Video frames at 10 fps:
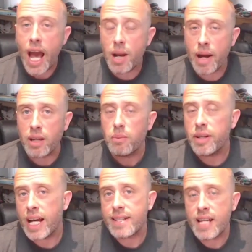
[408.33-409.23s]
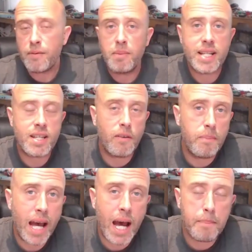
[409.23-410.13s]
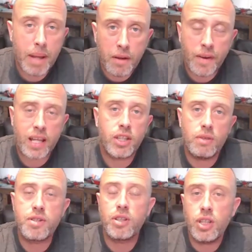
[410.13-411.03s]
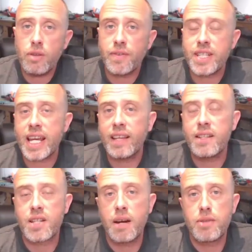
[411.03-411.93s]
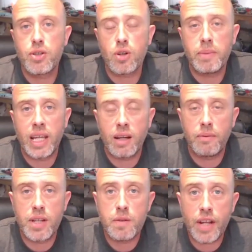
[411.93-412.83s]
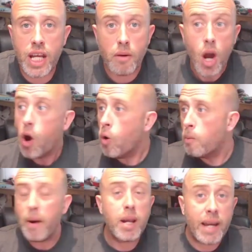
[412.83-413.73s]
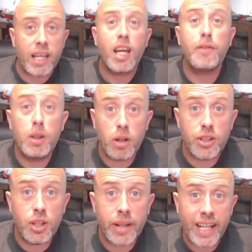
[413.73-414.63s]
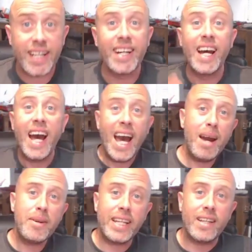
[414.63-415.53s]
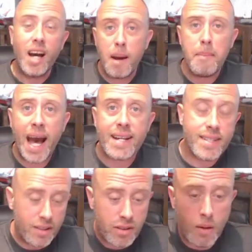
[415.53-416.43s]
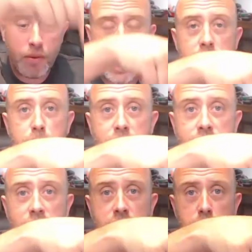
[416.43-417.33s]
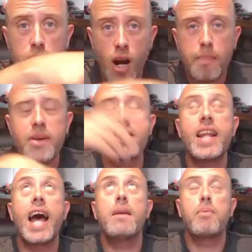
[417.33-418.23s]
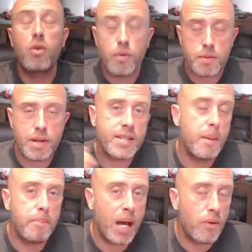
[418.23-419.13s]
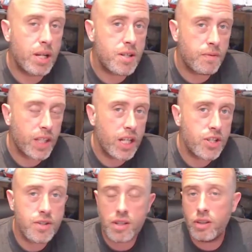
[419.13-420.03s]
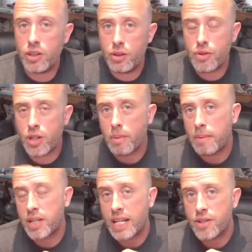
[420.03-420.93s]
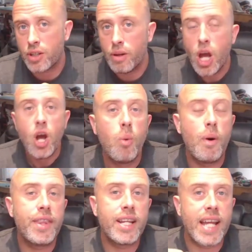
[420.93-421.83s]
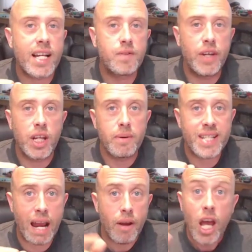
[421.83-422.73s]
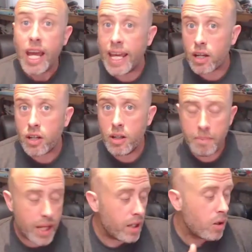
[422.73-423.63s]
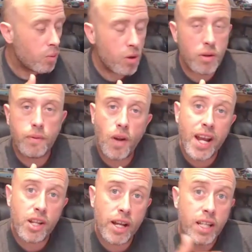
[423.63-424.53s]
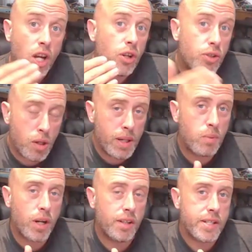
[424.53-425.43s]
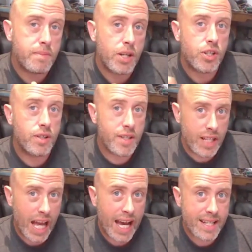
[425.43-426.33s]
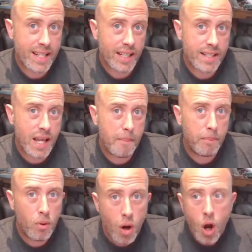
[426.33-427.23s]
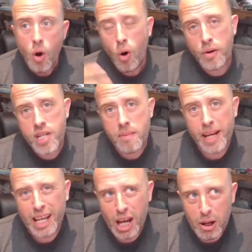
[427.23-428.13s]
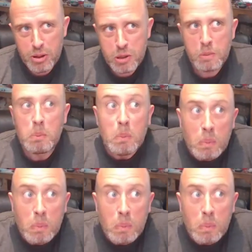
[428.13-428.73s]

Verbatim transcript: Anyway, with that said for myself, Matt, a big thank you to you for taking the time to join me here for this video. Oh, by the way, if you are new here, howdy, I'm Matt. Don't forget to press the subscribe button and of course press the bell notification so that YouTube updates you when the next video is out. It could be we're on the flight line, doing one of these missions as an example or something else.